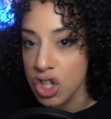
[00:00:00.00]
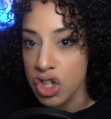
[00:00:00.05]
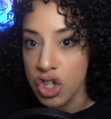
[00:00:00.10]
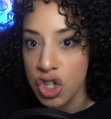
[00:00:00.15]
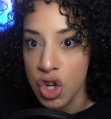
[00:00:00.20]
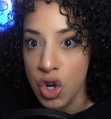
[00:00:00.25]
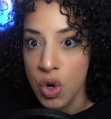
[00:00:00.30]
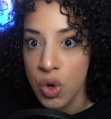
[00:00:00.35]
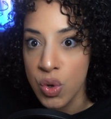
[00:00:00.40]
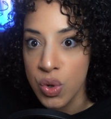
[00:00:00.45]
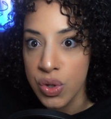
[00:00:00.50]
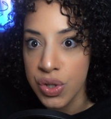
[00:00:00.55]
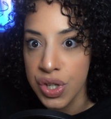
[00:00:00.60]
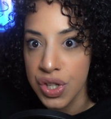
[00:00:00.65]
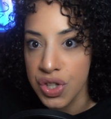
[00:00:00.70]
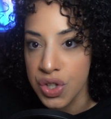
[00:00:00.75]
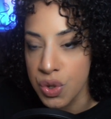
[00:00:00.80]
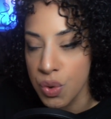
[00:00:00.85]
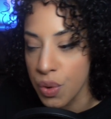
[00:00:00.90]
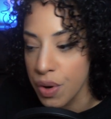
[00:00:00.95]
shows
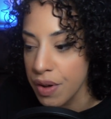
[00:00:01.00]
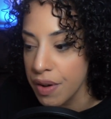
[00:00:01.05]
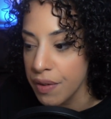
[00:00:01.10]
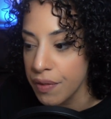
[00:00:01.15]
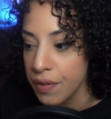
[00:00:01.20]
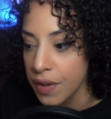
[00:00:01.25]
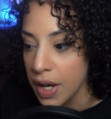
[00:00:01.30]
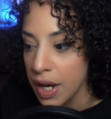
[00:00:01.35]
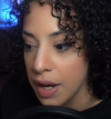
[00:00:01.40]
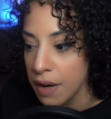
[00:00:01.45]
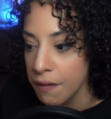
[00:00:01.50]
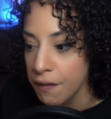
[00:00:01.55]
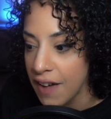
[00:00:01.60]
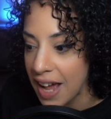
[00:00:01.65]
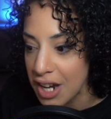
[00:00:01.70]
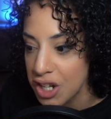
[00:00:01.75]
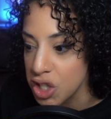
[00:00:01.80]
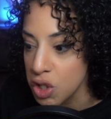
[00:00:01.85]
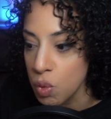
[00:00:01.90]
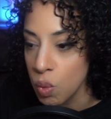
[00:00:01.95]
and sort of
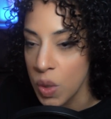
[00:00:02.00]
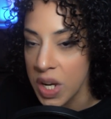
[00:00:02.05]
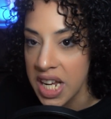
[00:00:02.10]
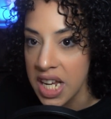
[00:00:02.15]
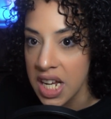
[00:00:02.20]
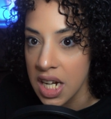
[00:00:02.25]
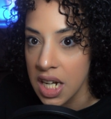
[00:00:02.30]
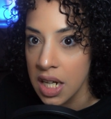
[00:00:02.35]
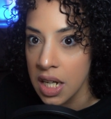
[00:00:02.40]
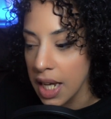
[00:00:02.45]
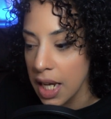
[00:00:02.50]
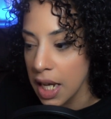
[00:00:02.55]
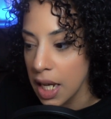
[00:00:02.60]
fashion week,